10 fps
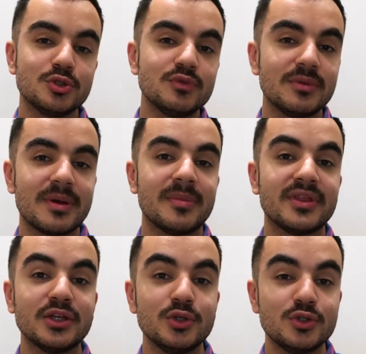do remember
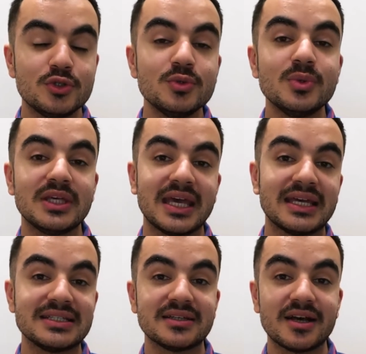that you do
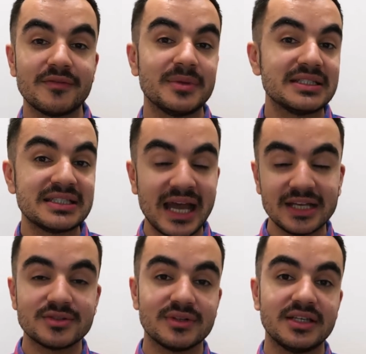get government
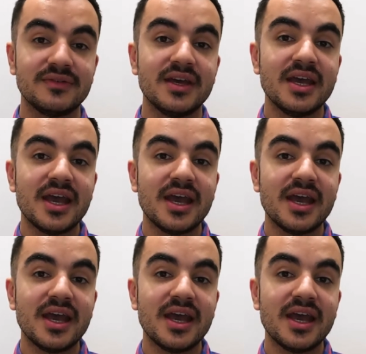tax relief